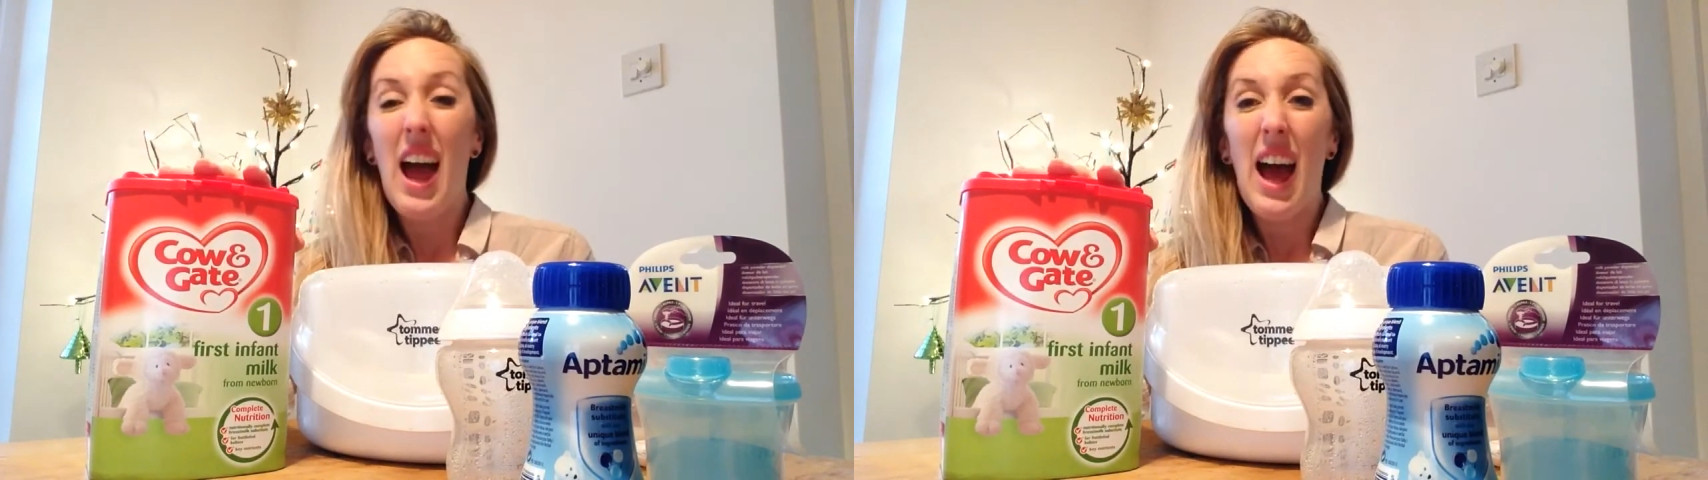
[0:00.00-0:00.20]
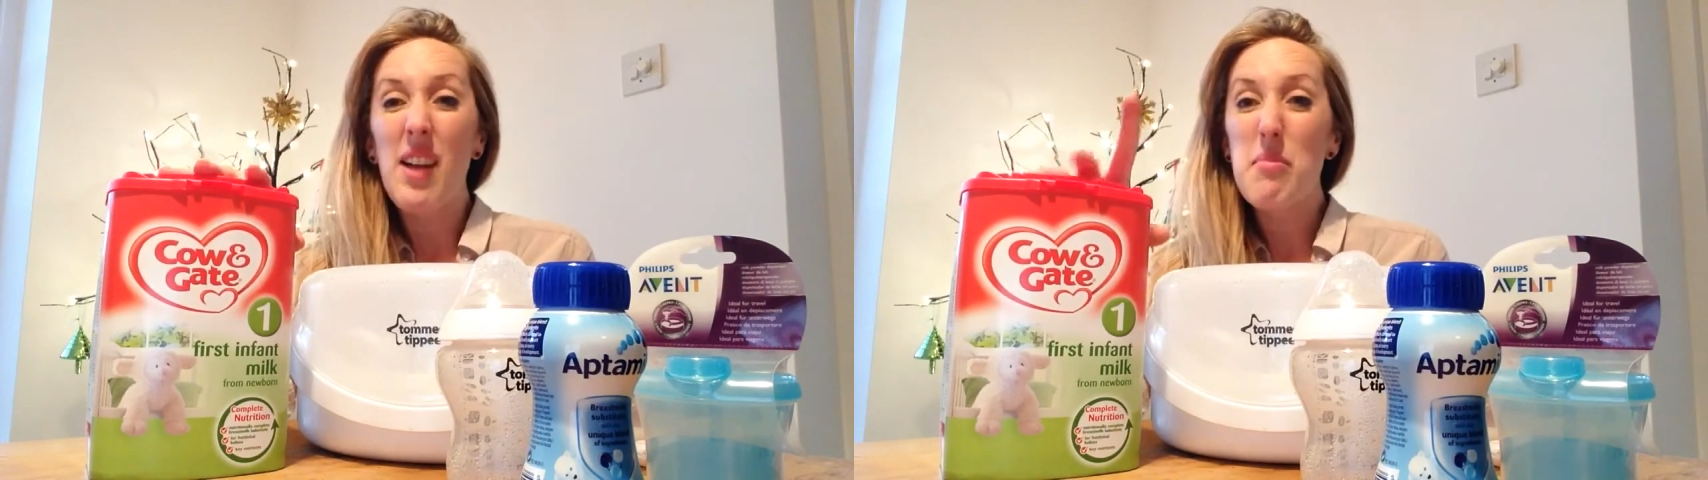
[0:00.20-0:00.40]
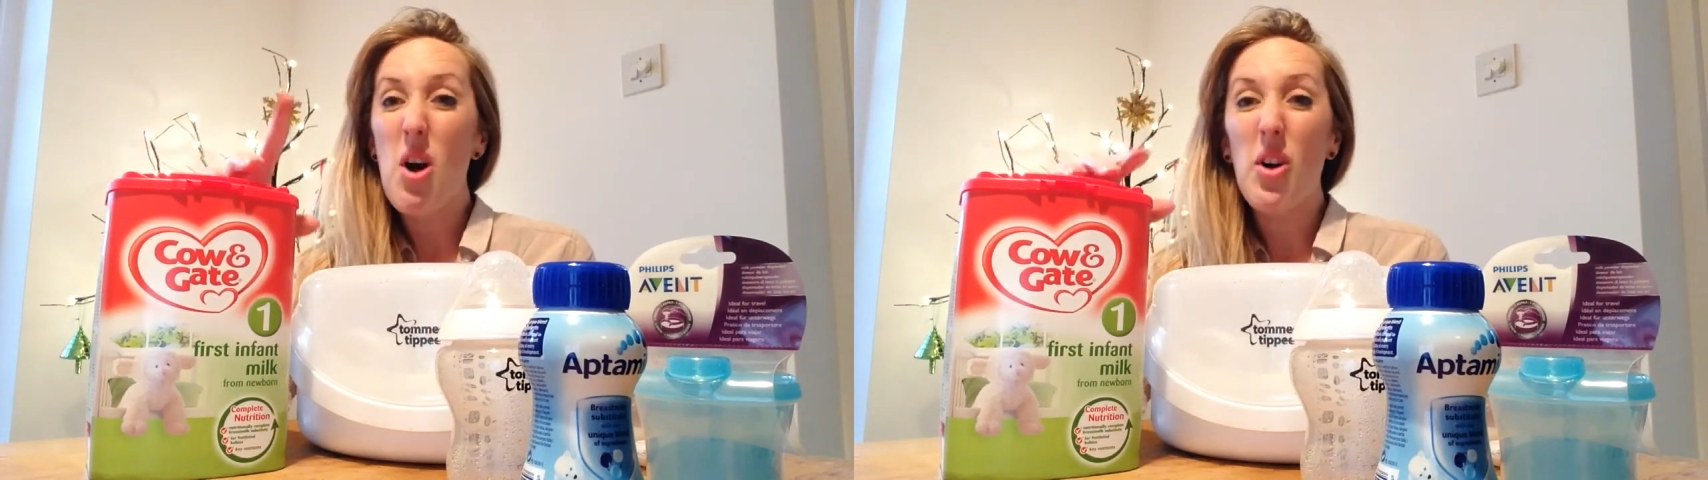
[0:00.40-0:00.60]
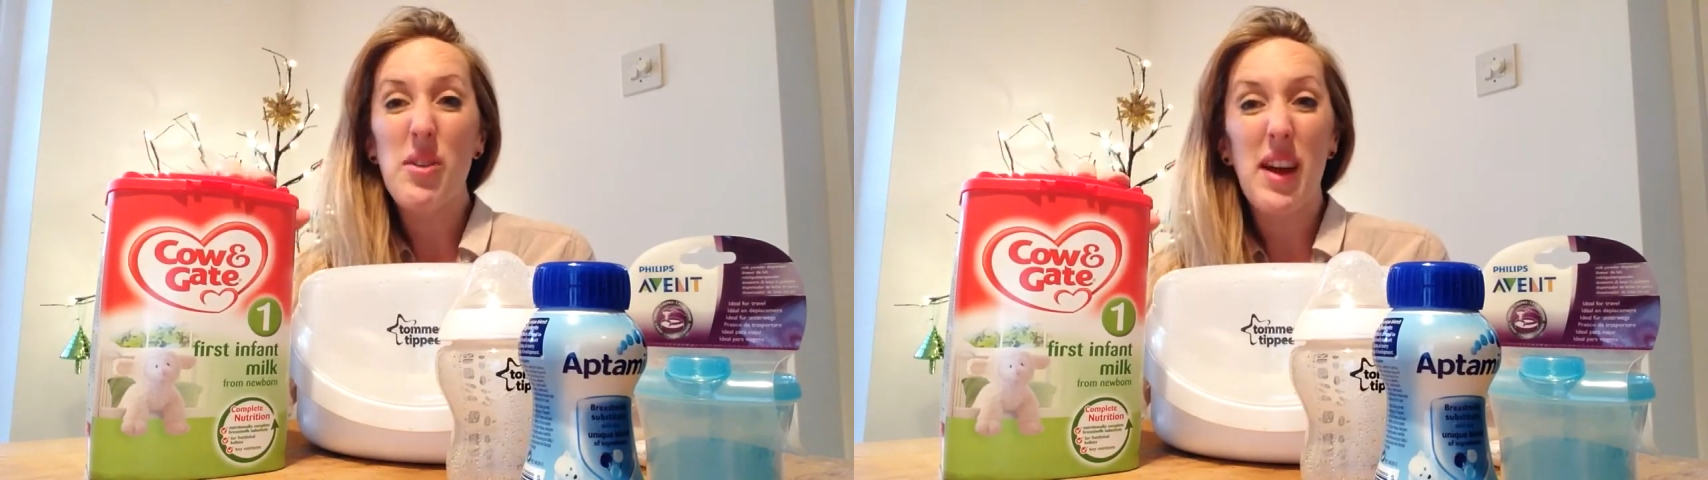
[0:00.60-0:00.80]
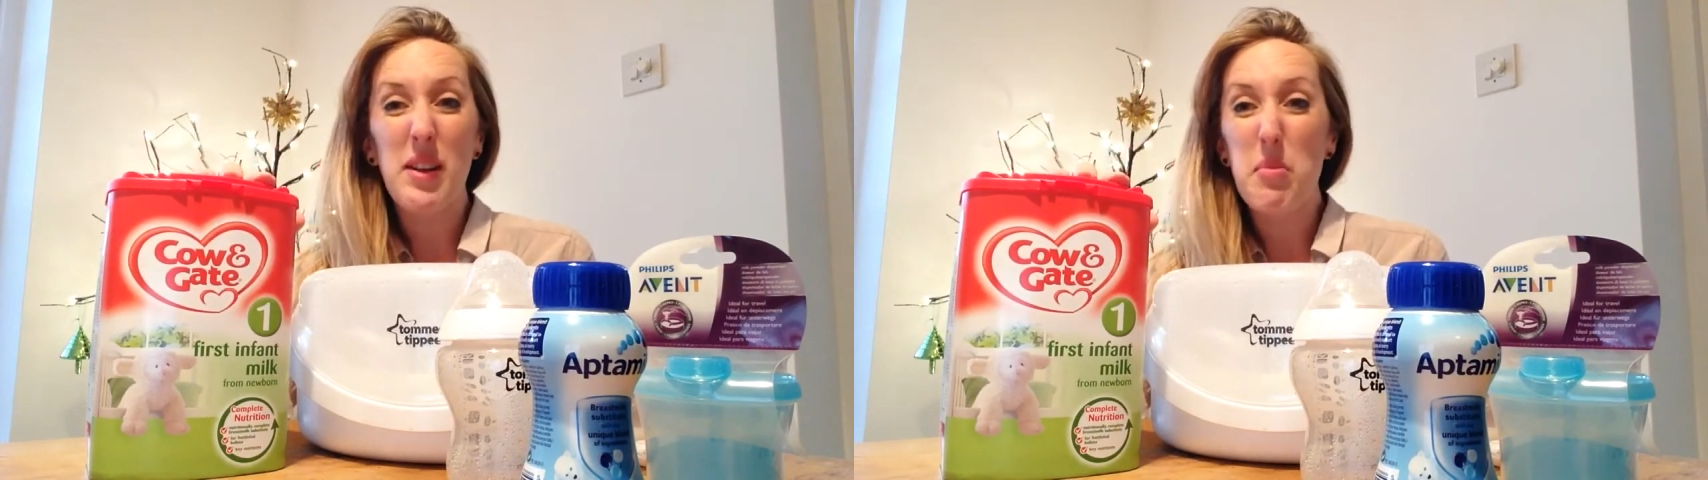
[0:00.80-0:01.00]
and
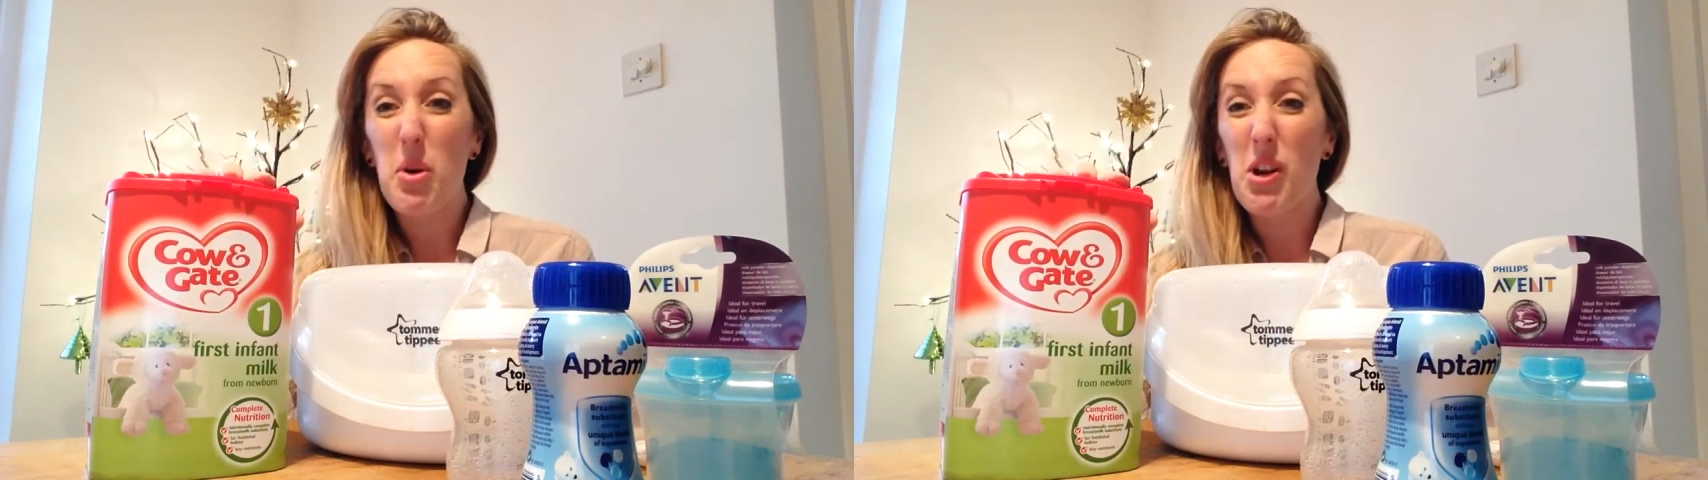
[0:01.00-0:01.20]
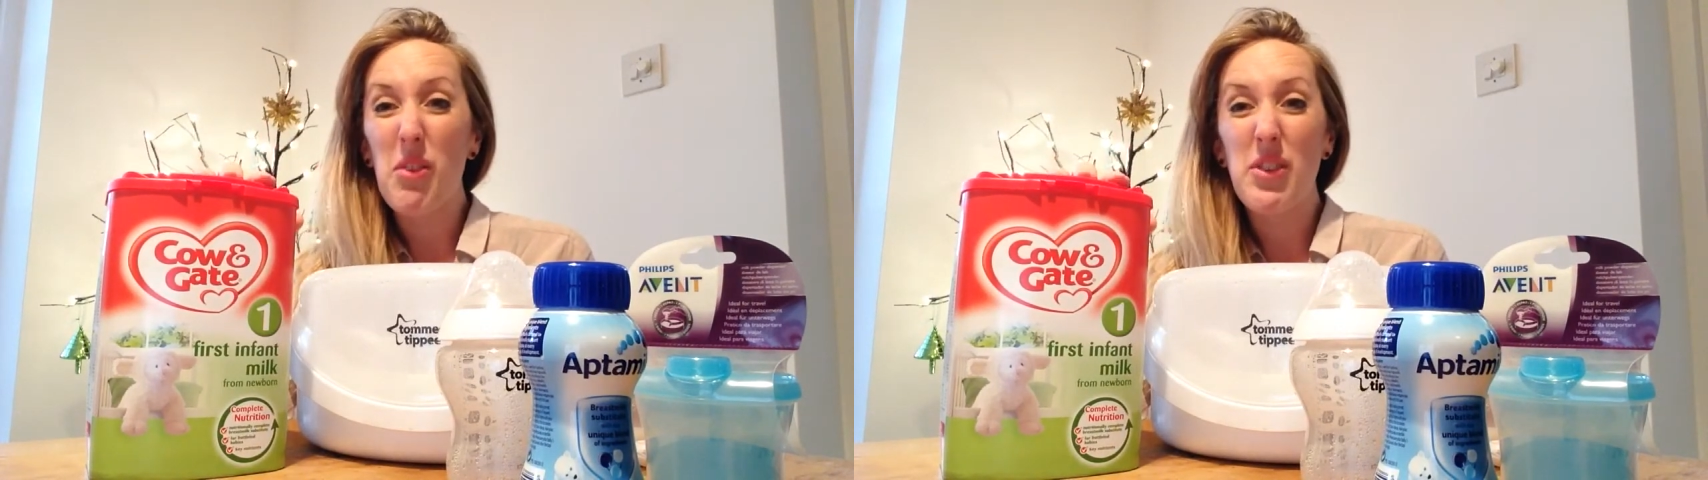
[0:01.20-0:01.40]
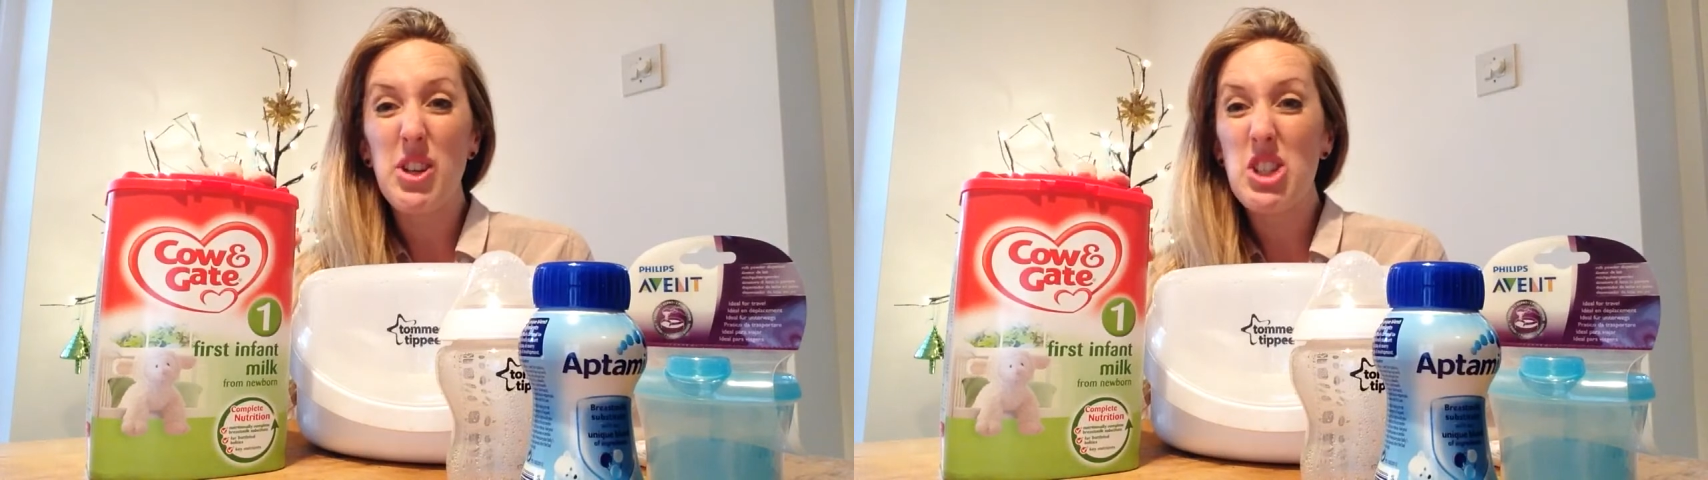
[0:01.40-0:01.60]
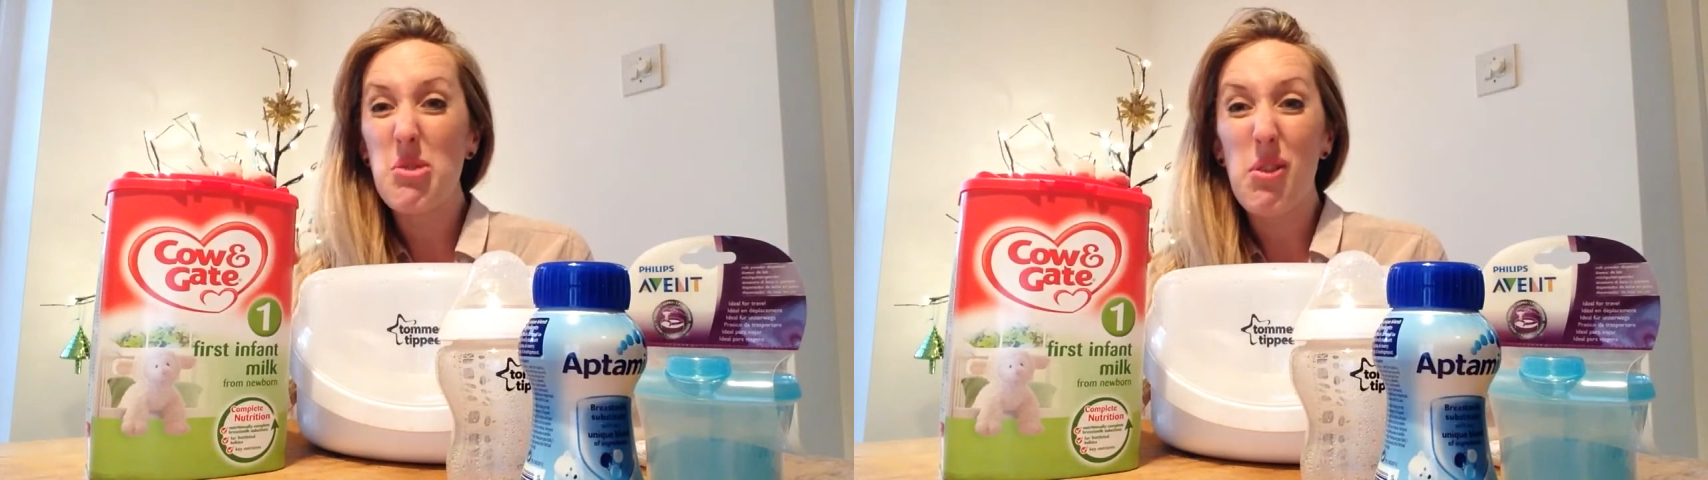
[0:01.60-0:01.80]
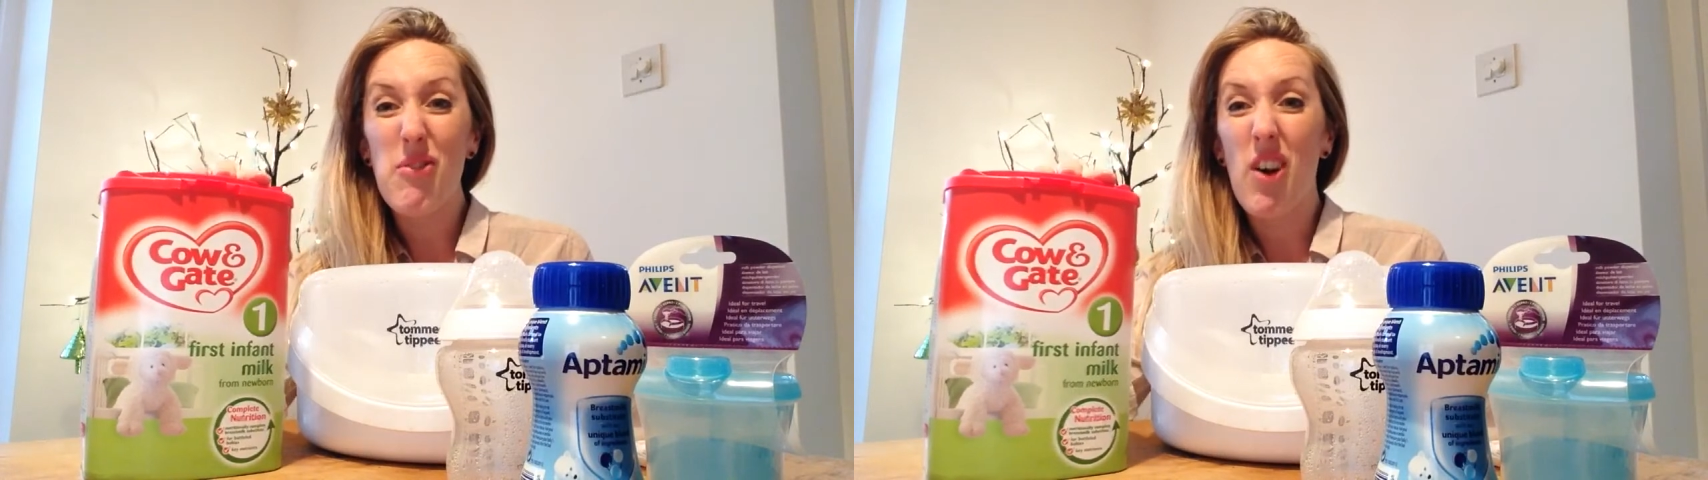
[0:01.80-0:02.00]
Margot's had a bottle of it and she
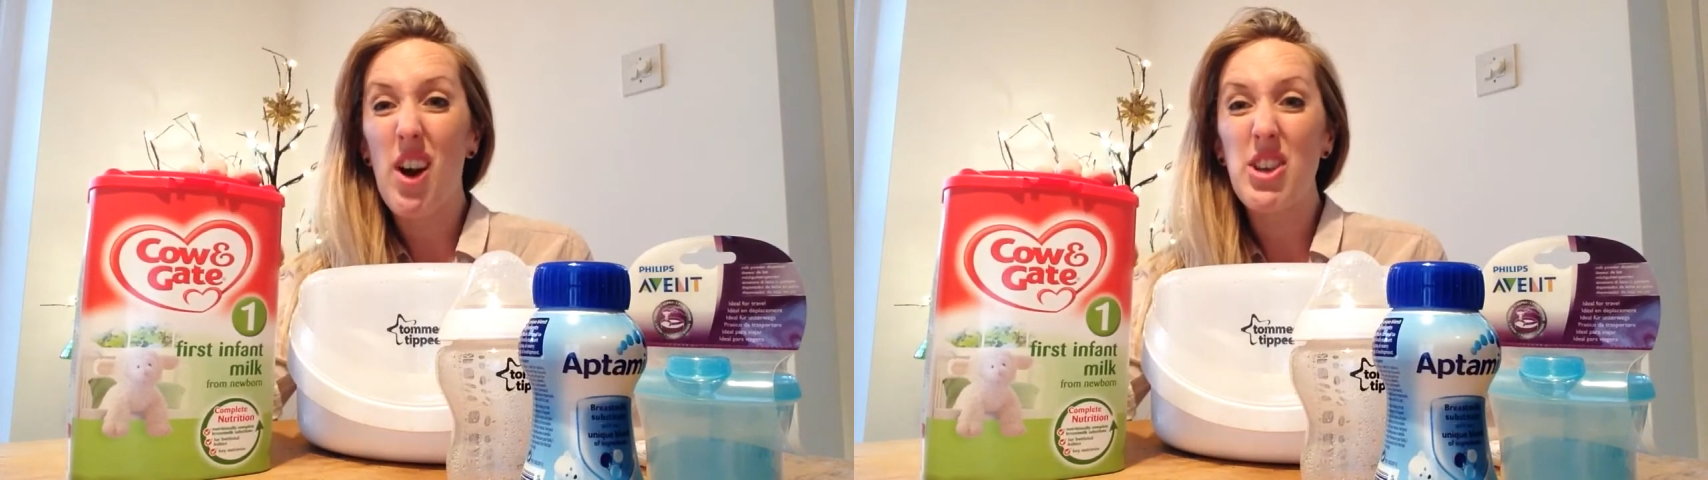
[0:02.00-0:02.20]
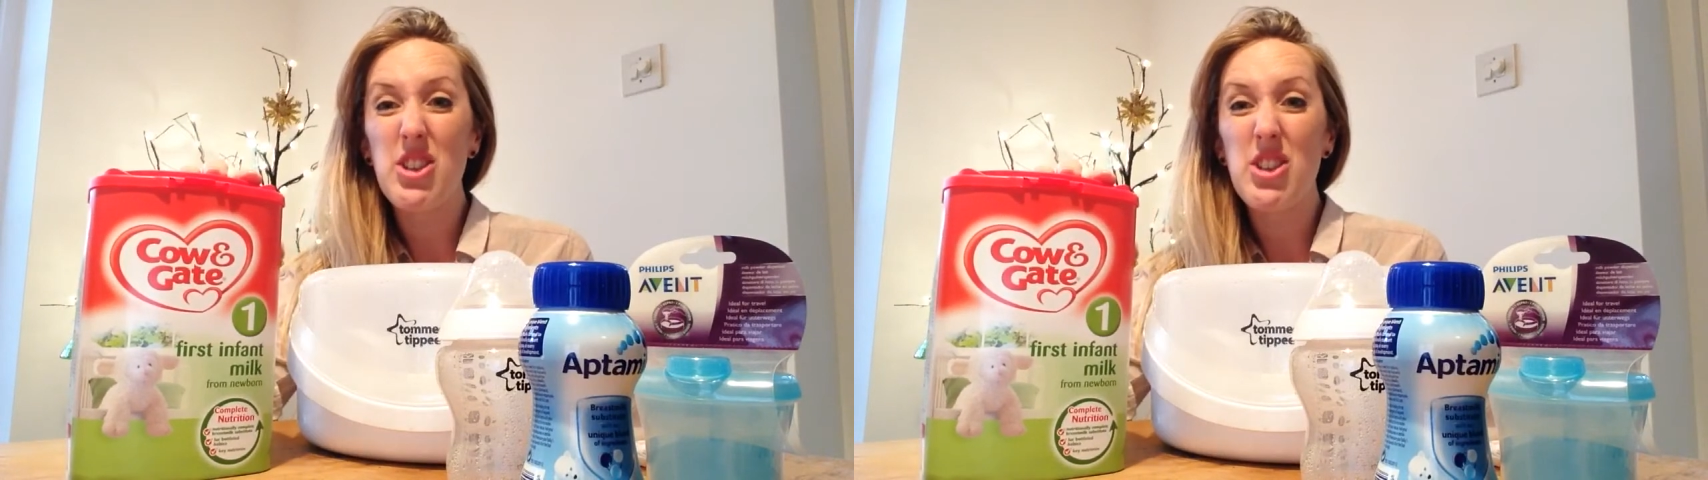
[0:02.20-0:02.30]
was fine.